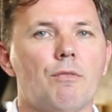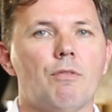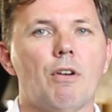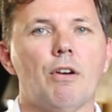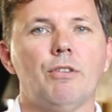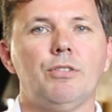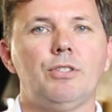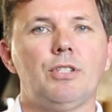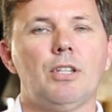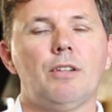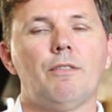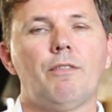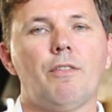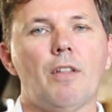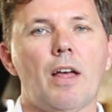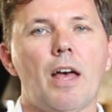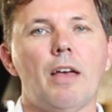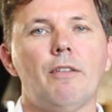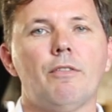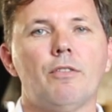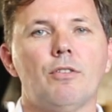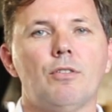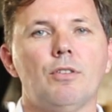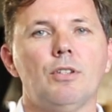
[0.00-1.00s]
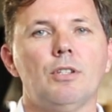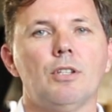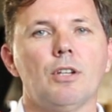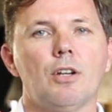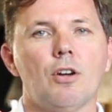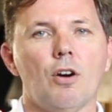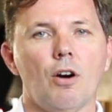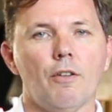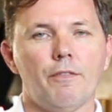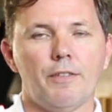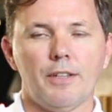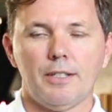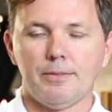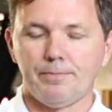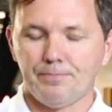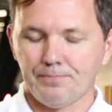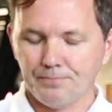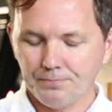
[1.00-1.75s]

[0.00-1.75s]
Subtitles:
of roasted flavour in the coffee.